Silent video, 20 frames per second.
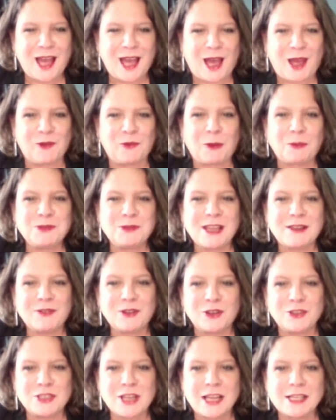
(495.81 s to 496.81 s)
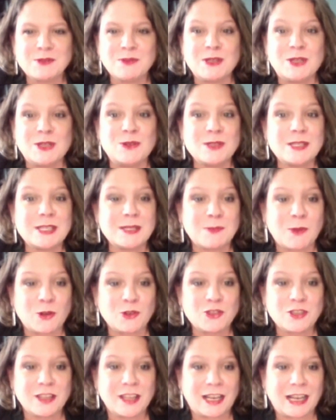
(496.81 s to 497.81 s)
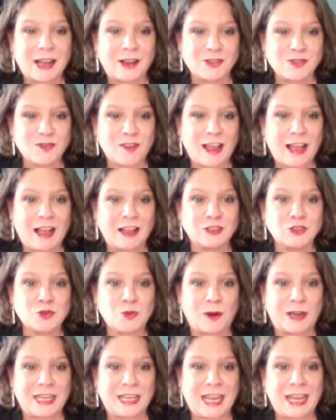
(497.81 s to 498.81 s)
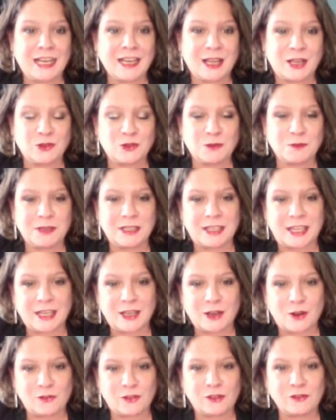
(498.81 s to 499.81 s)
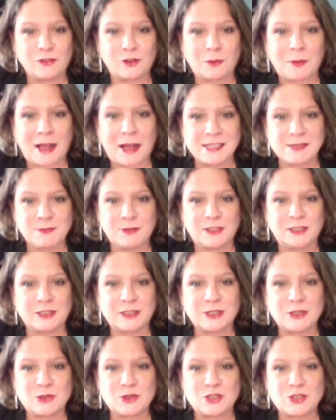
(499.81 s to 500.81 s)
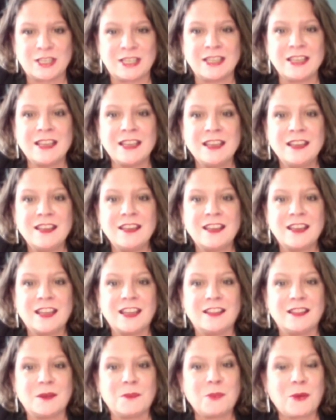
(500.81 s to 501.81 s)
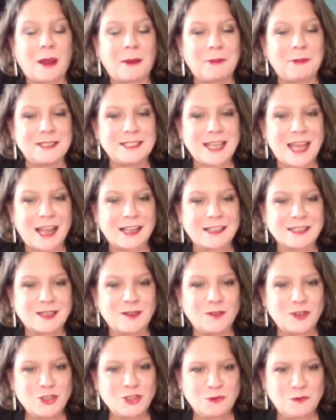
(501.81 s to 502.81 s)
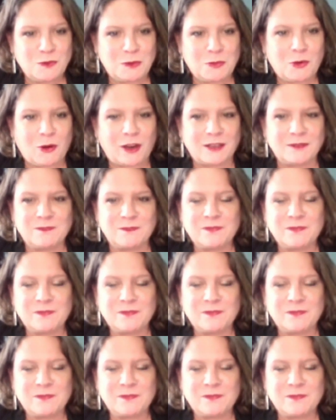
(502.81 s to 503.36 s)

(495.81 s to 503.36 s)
Uh, Representative Hertaus renews his motion that House File 2800 be laid over for possible inclusion in the Property Tax Division Report.